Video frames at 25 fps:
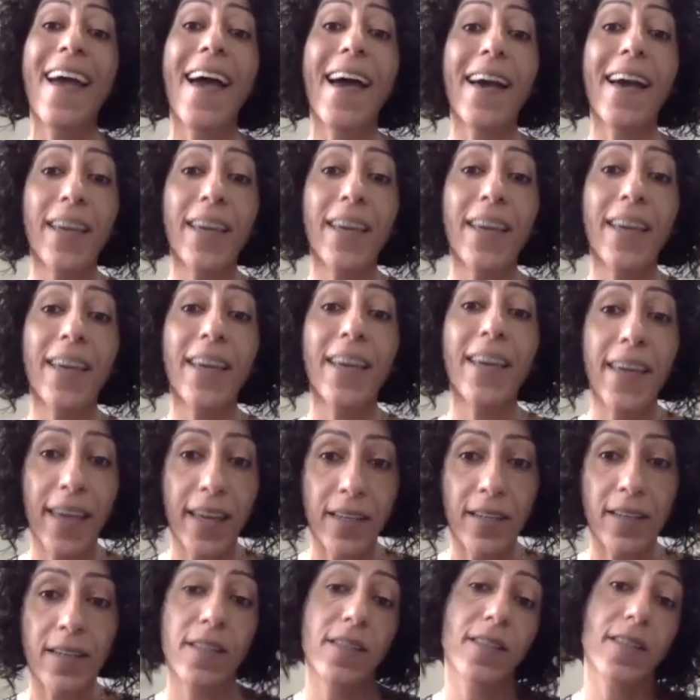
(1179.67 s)

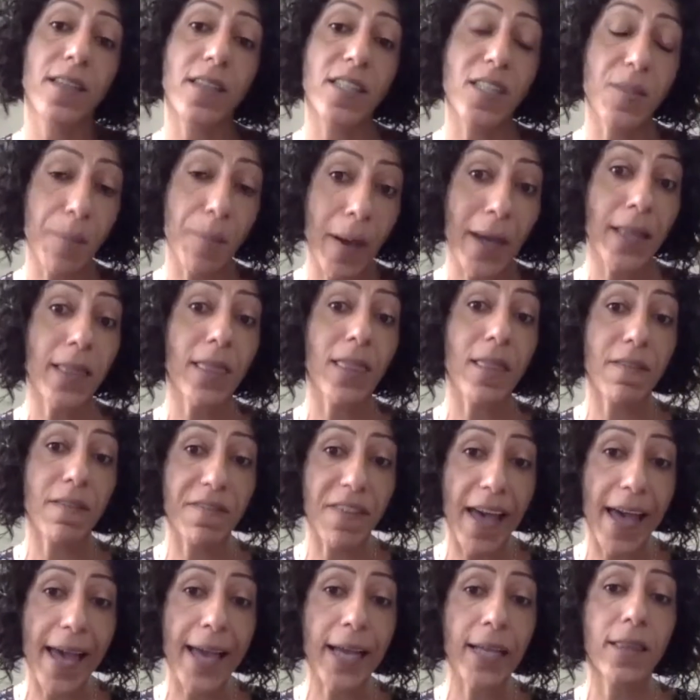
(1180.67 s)
Again, despite the
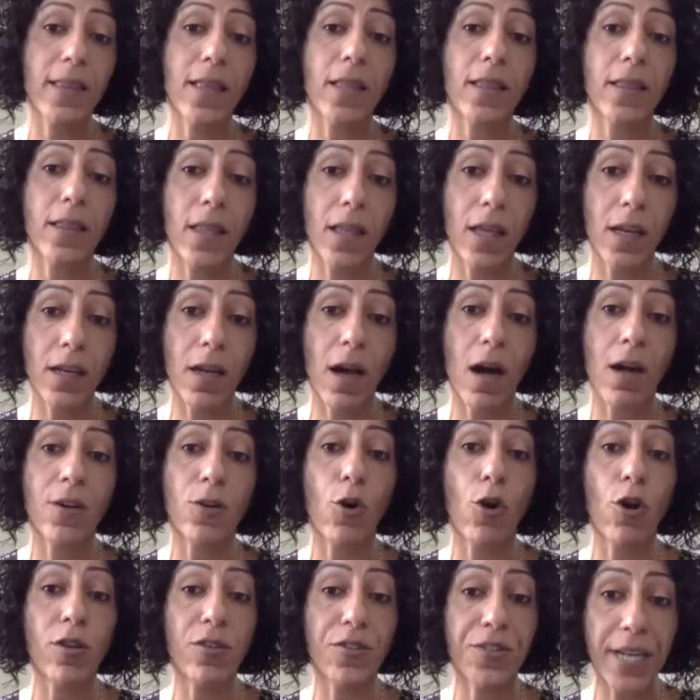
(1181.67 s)
fact that there are
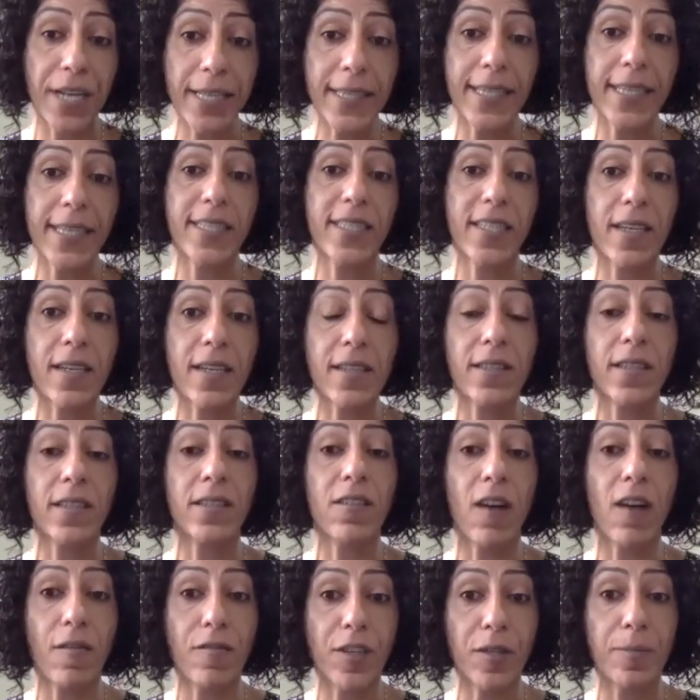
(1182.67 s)
already certain
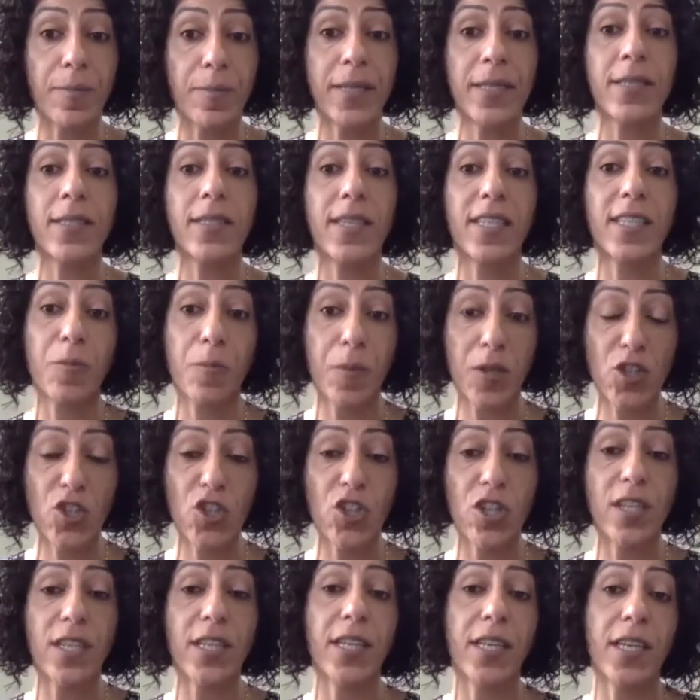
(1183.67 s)
governments,
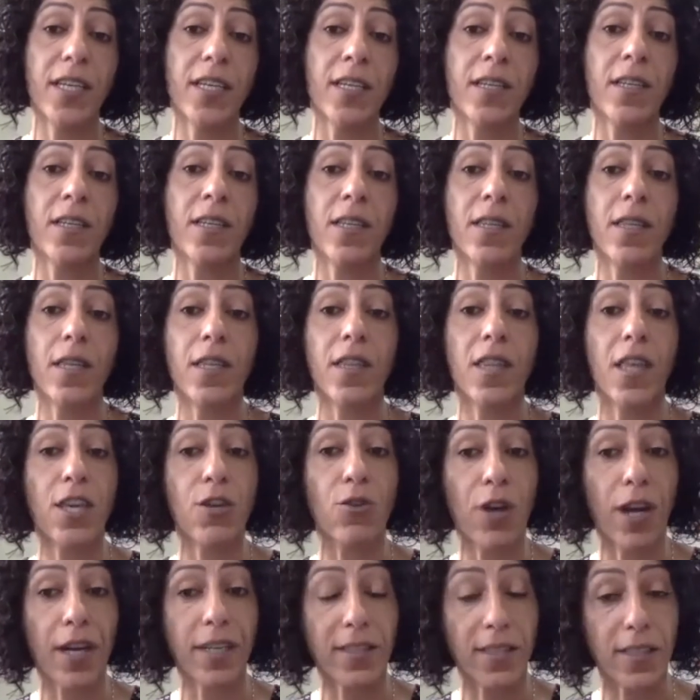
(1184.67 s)
especially in the
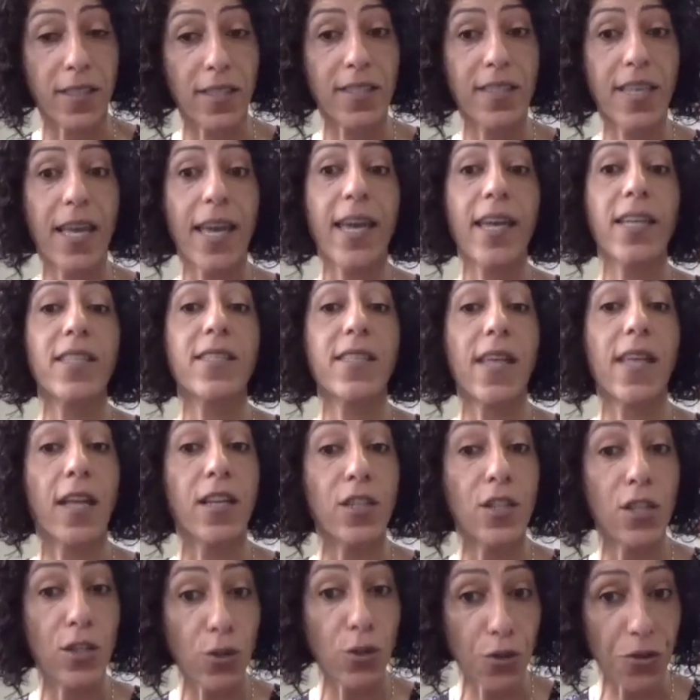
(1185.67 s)
United States
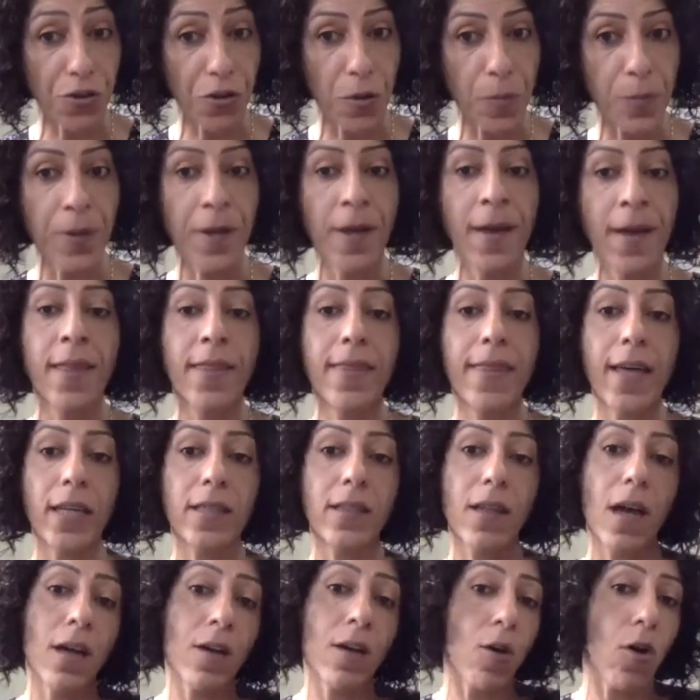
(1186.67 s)
and Europe,
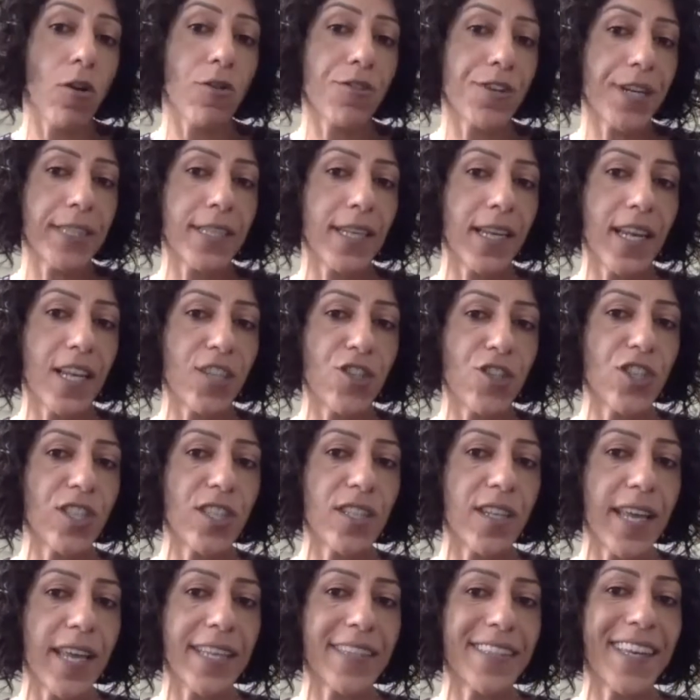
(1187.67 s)
that are already
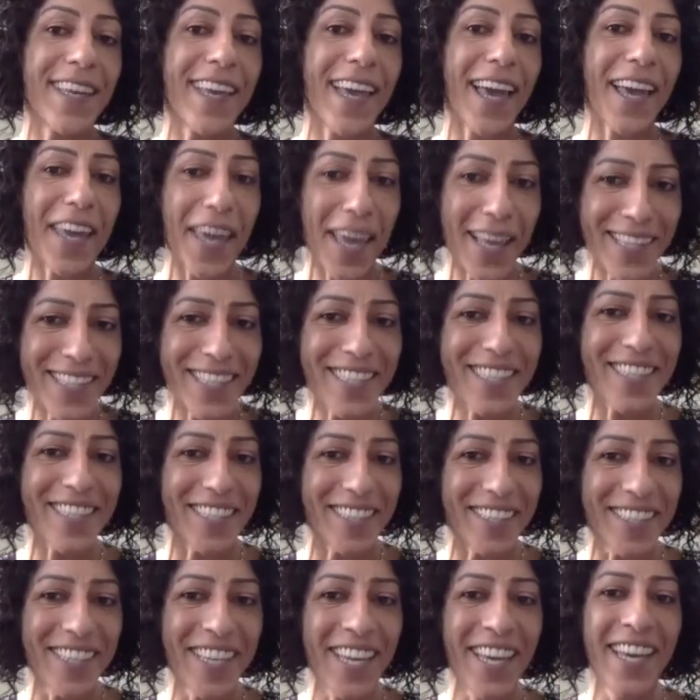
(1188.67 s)
legislating against
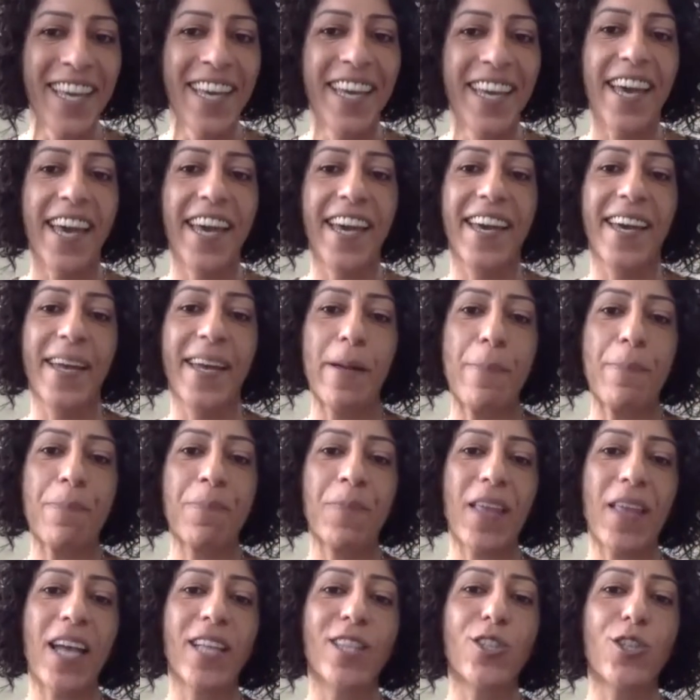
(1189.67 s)
it.
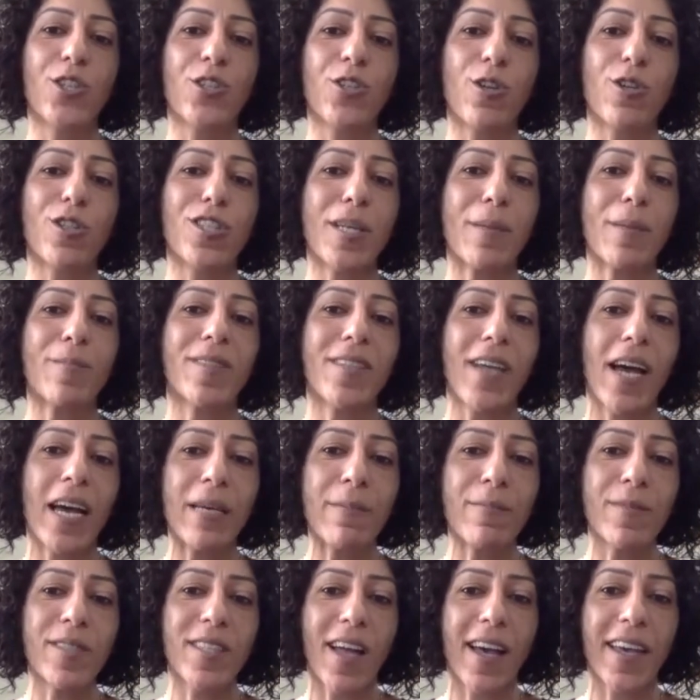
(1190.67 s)
And you know,
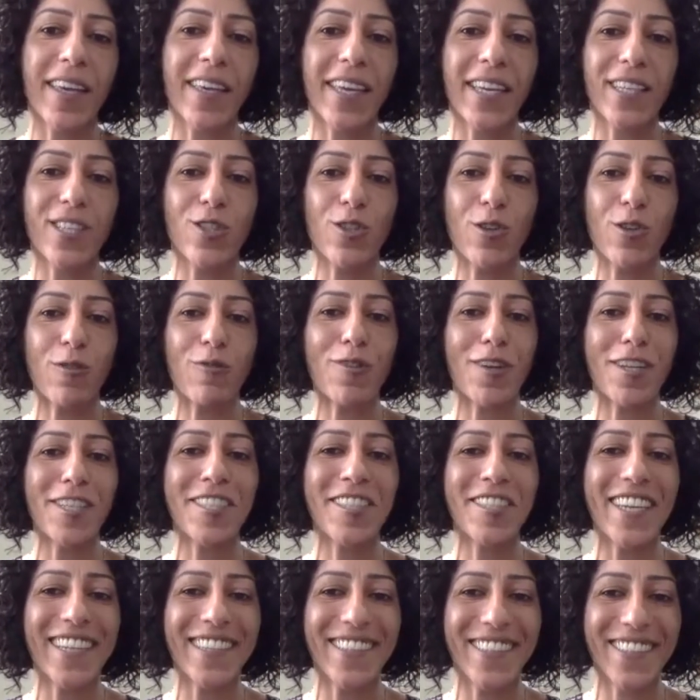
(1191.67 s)
sometimes I get so
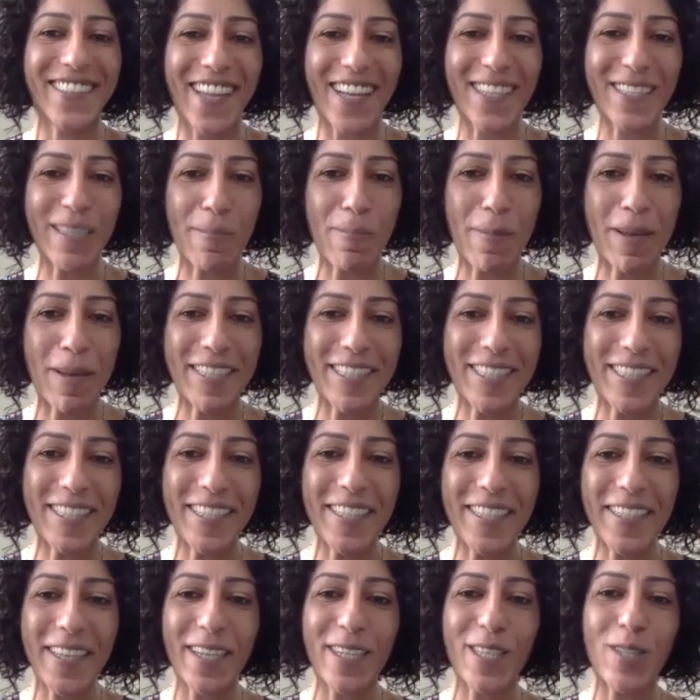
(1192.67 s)
frustrated as a
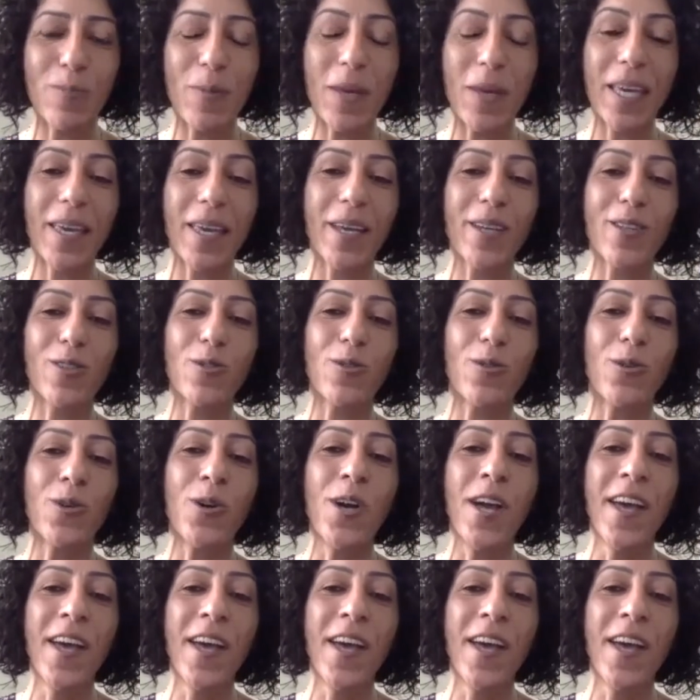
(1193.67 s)
Palestinian speaking to